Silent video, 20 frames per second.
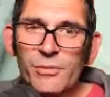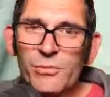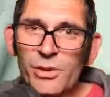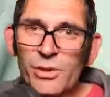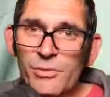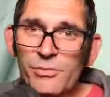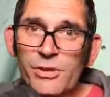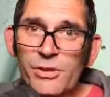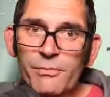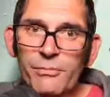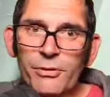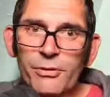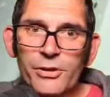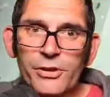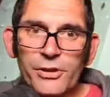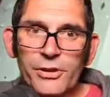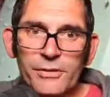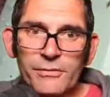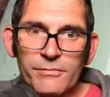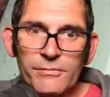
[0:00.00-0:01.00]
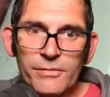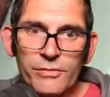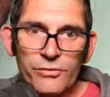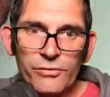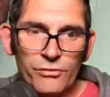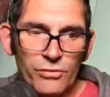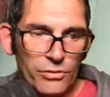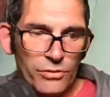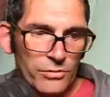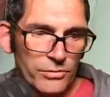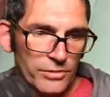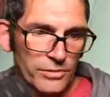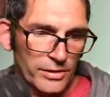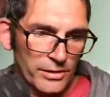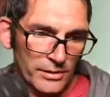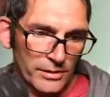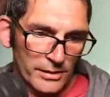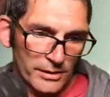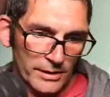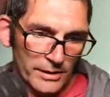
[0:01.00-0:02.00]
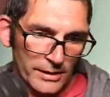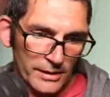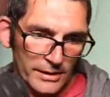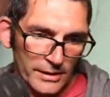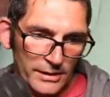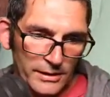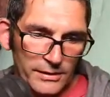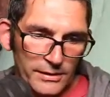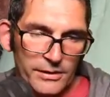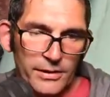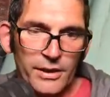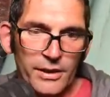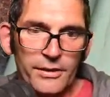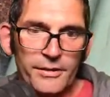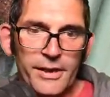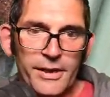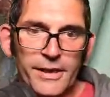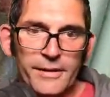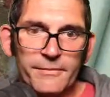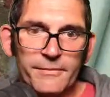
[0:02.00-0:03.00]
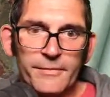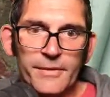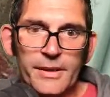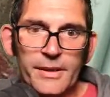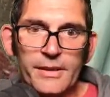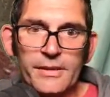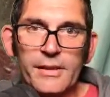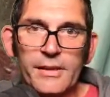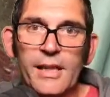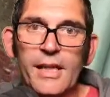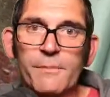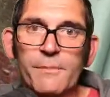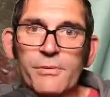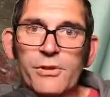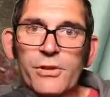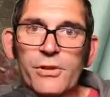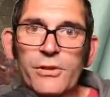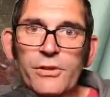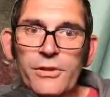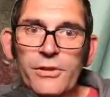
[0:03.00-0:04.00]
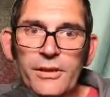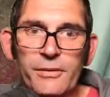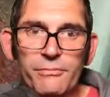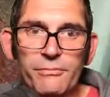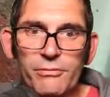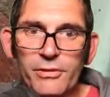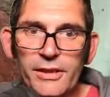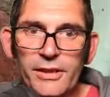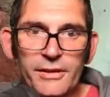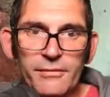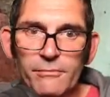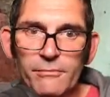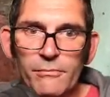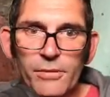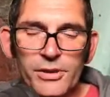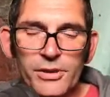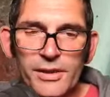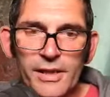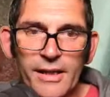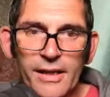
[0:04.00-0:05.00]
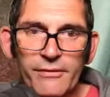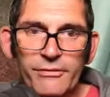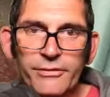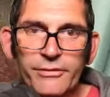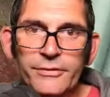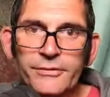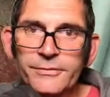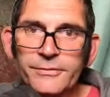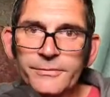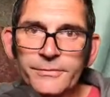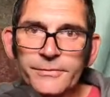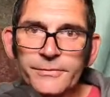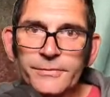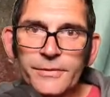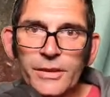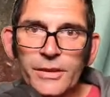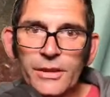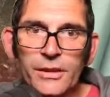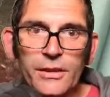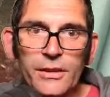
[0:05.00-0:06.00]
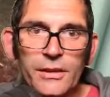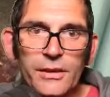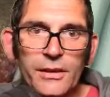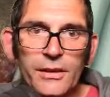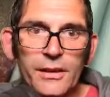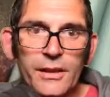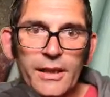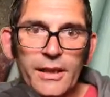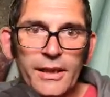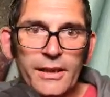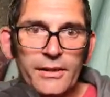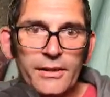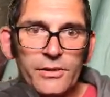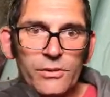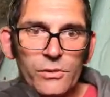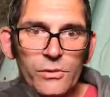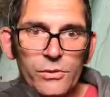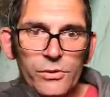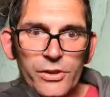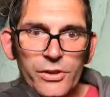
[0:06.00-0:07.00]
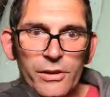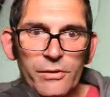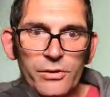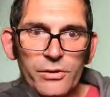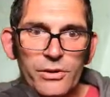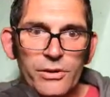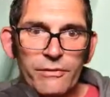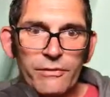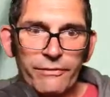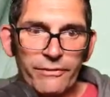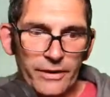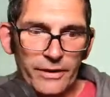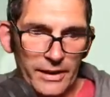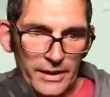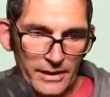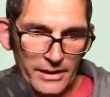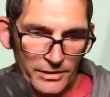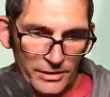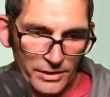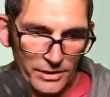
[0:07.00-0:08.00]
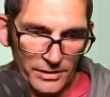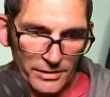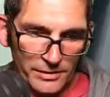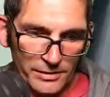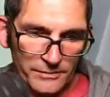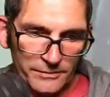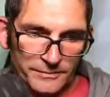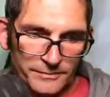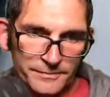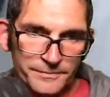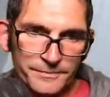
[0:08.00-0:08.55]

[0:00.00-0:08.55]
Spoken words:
sometimes your brush struggles. So yeah, it's absolutely brilliant, must have. And also it's good for hinges.